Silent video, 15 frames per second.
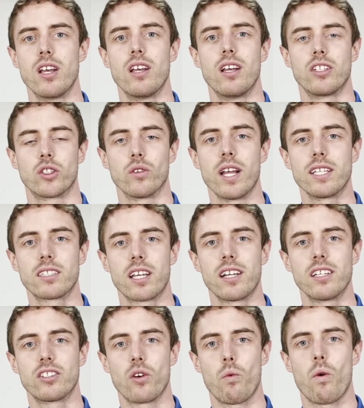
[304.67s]
So let's get
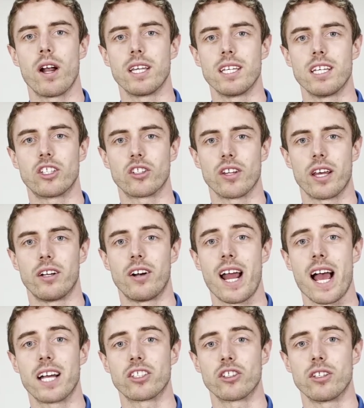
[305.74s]
into what each letter
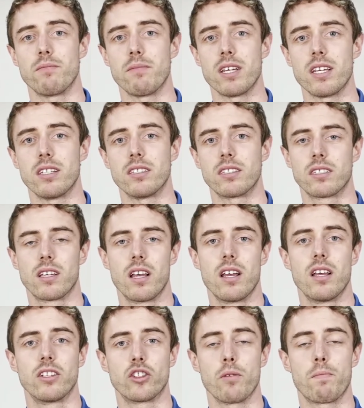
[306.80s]
actually means.
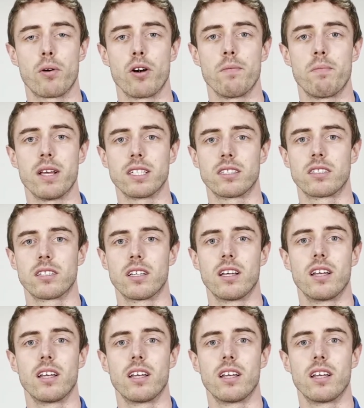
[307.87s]
So purpose.